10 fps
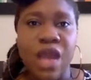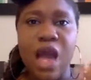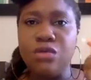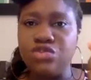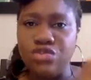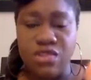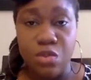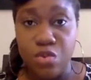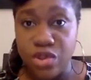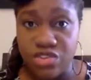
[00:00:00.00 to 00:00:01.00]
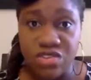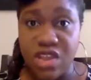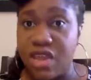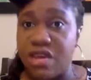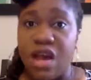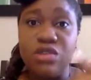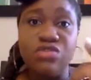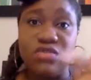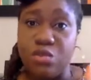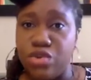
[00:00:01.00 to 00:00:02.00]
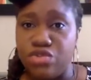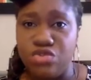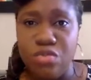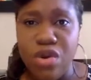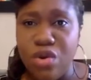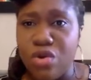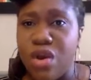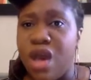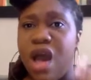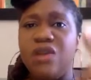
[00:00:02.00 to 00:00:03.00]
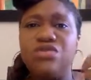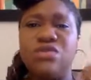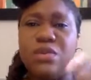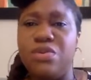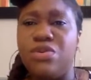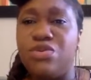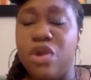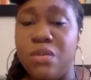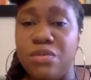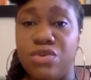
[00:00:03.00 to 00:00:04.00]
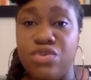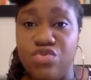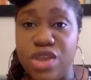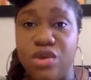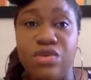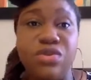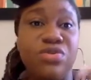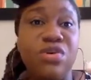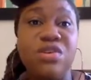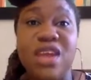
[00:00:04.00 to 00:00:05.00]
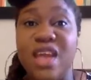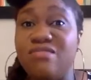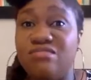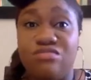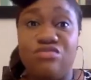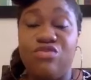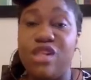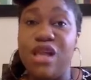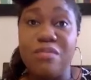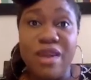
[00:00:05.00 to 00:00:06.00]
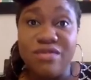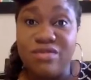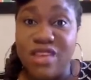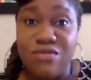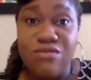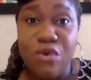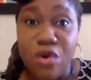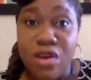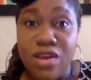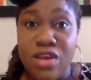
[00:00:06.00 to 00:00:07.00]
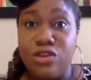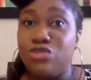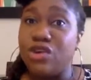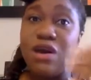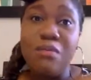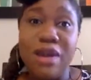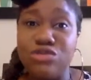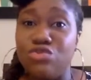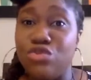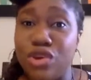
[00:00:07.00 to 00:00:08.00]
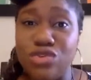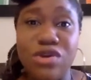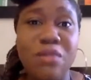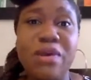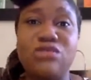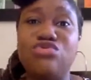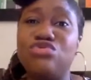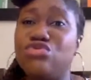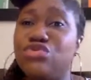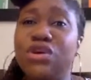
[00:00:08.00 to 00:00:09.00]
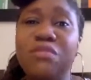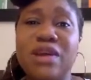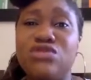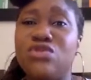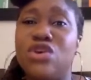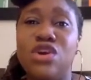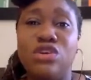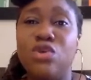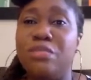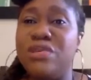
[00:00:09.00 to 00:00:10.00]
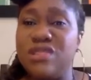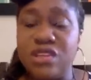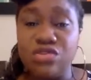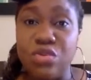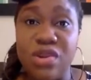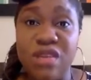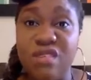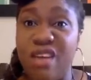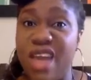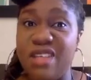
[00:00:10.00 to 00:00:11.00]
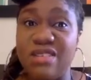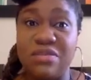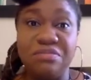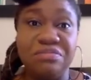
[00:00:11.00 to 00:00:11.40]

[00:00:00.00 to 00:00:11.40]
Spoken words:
I will do step 1 today, I'll do step 1 tomorrow, I'll do step 3 on the 3rd day, and voila, by day 4, you come back to work, you come back to school, you come back to your business or whatever, and